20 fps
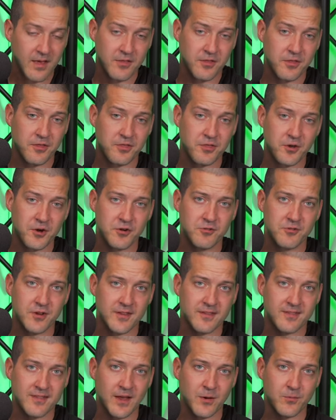The third
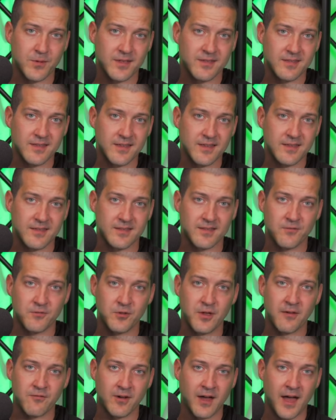reason that we see is
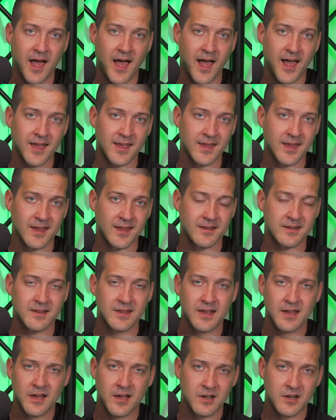if you have a high-end